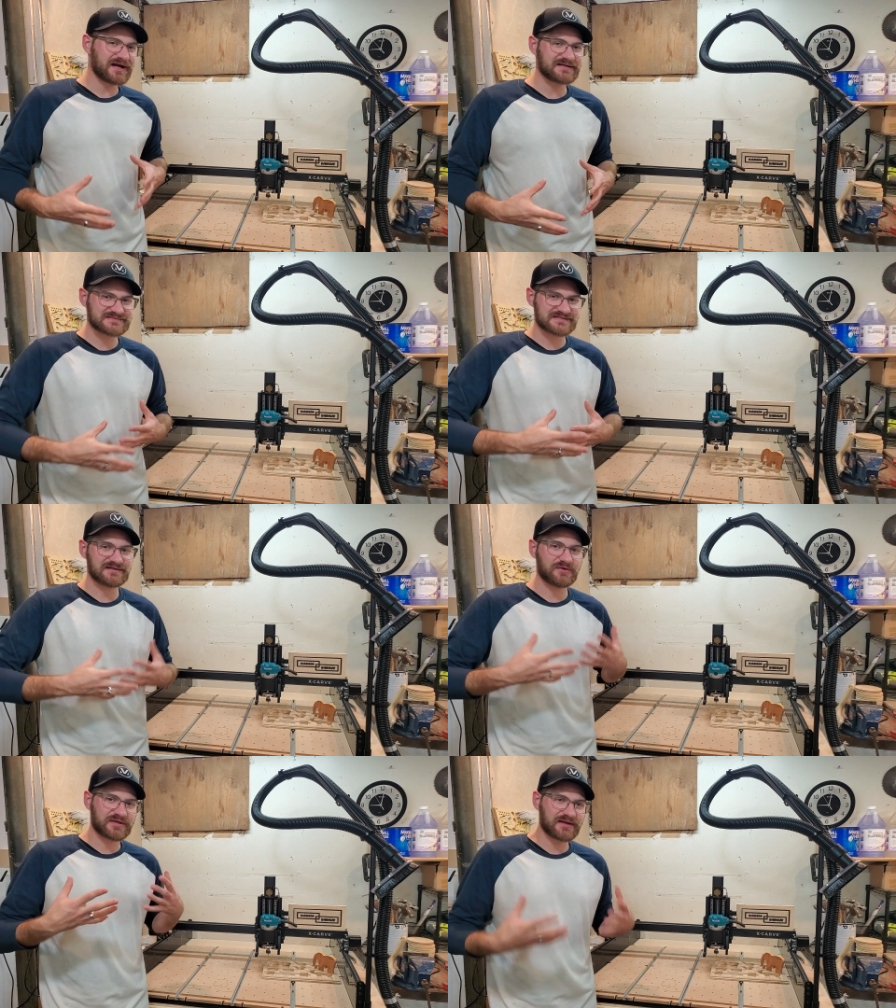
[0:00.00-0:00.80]
I said,
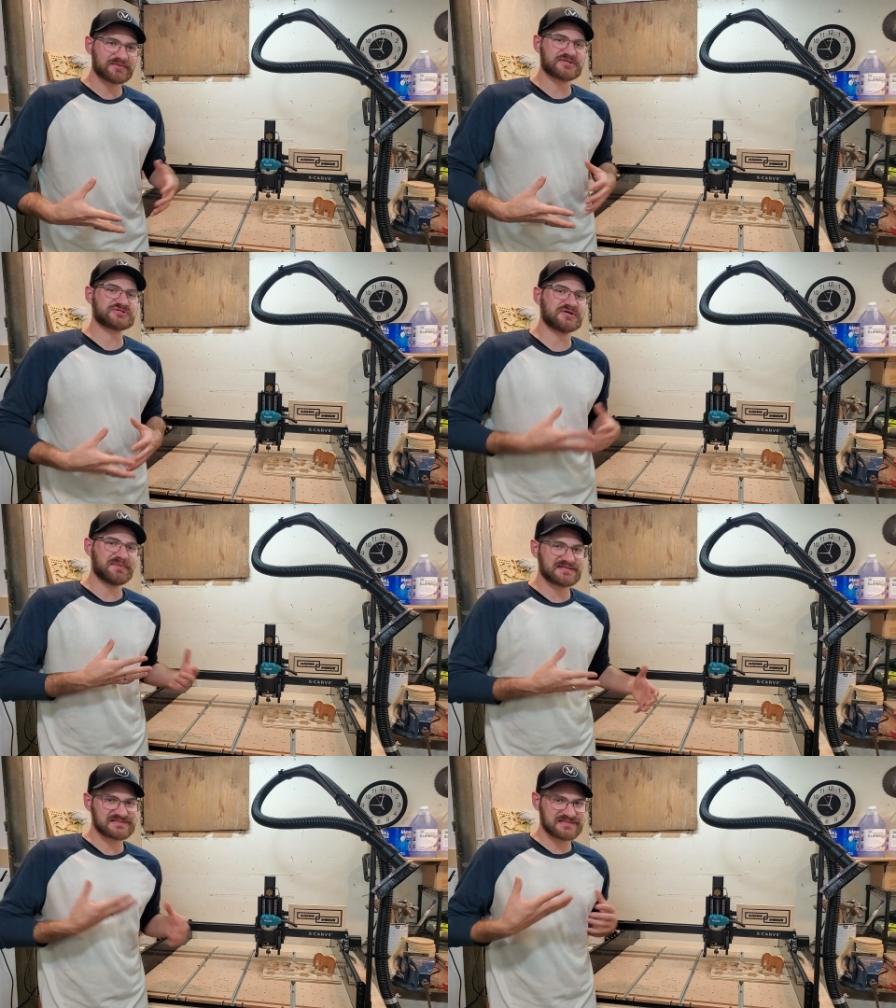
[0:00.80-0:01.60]
okay, I'm going to start
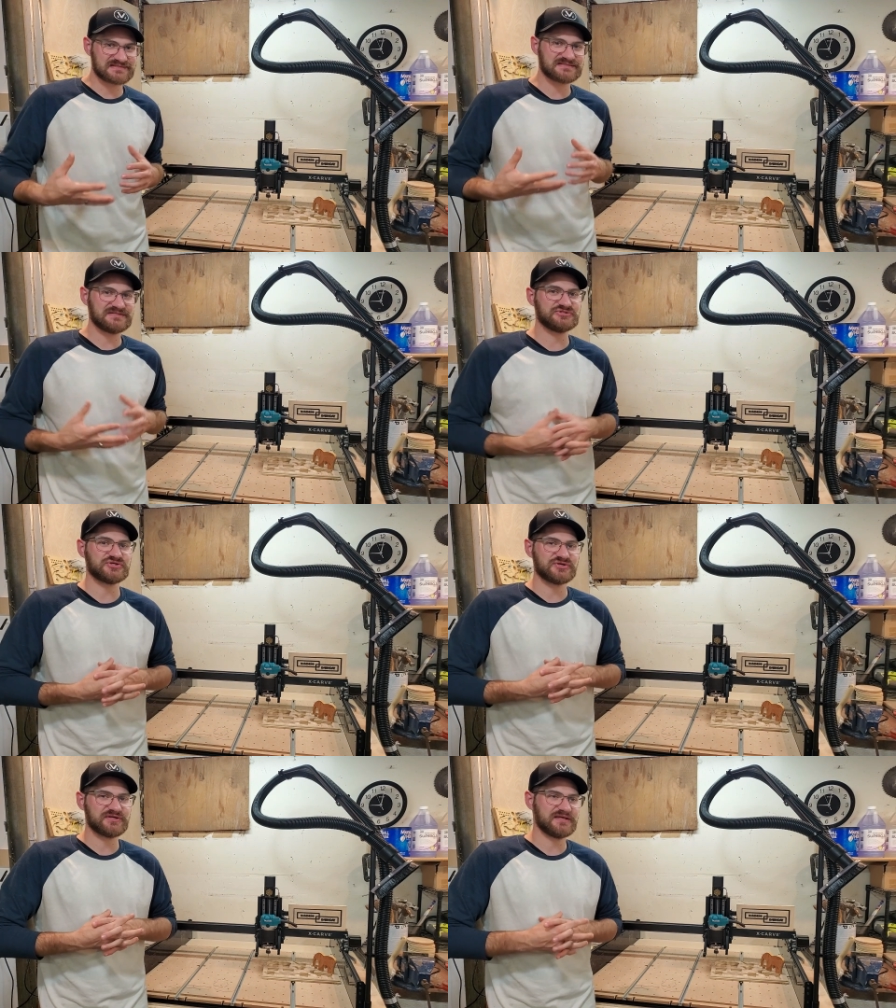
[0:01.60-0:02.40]
my CNC
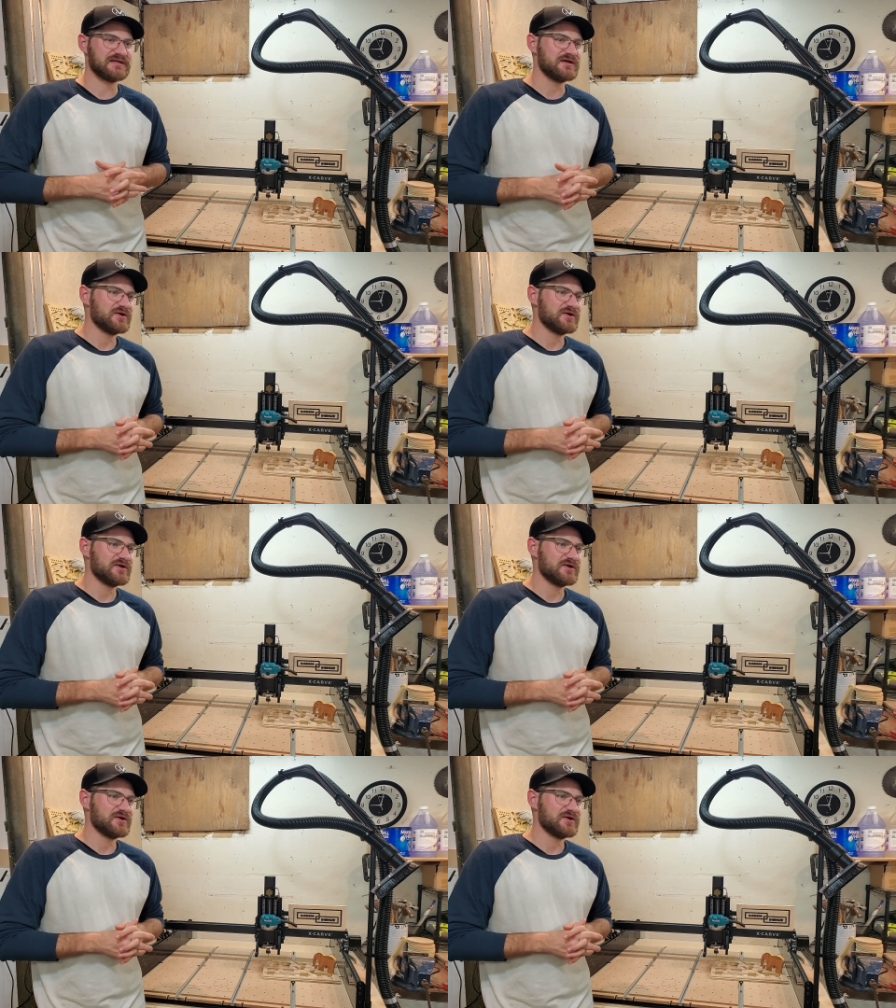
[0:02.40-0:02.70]
journey